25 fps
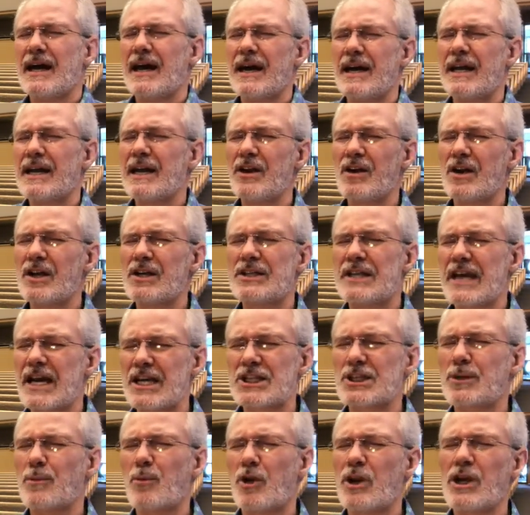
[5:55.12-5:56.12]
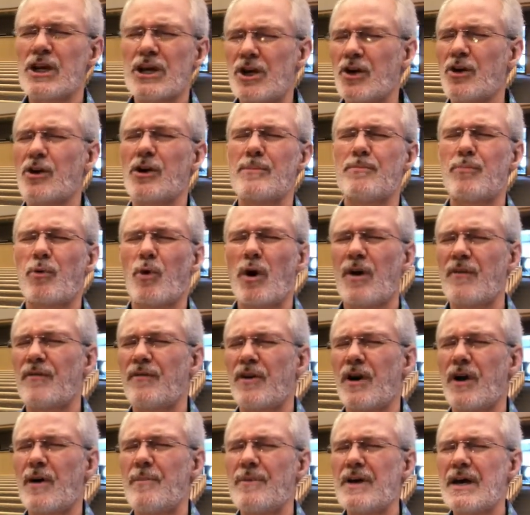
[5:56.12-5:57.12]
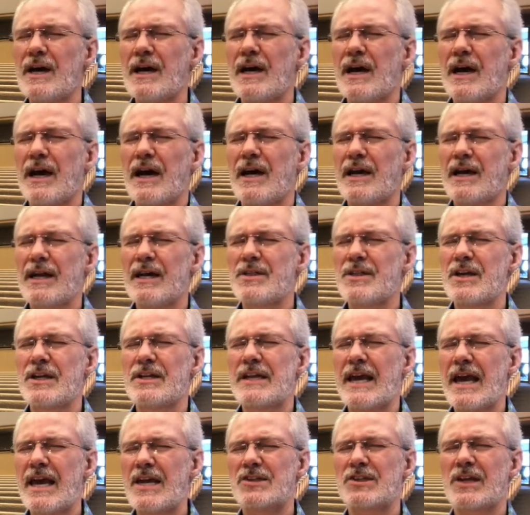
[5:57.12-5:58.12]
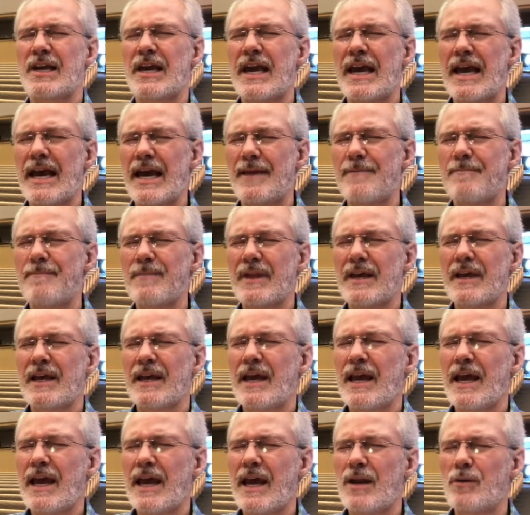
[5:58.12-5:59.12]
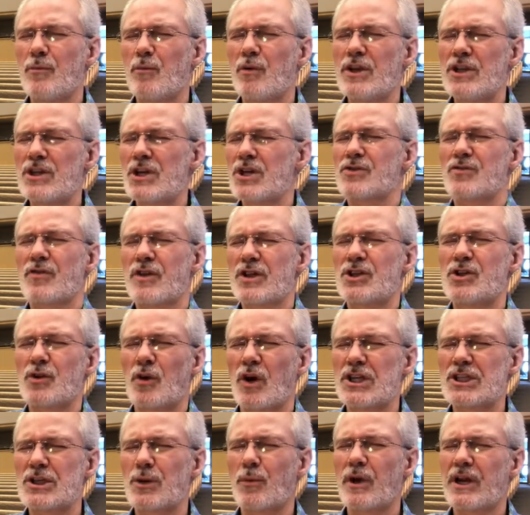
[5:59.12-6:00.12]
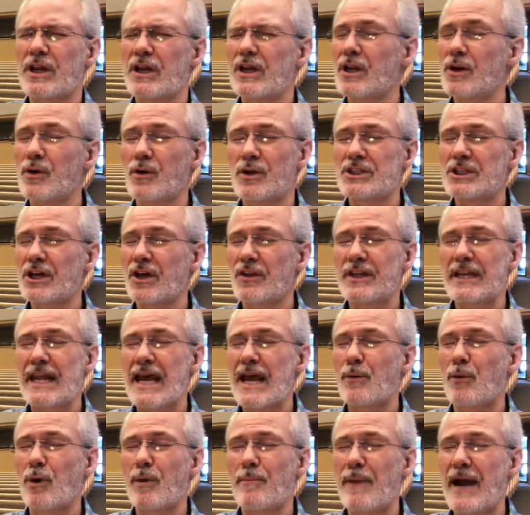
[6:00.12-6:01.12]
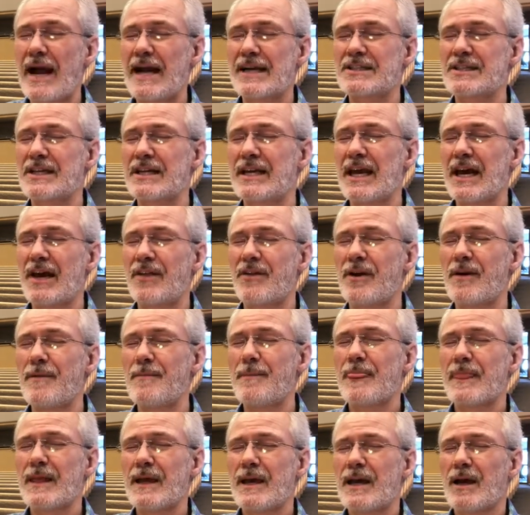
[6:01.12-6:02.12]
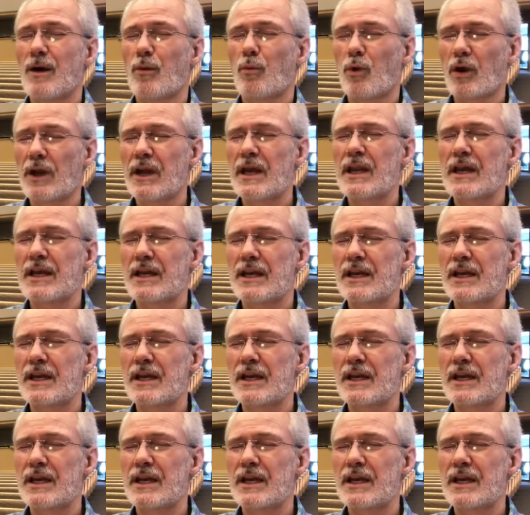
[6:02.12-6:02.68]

hearing testimony and good report from in the days ahead. And we just rejoice in what you're going to do. Until the day we're back together, we're going to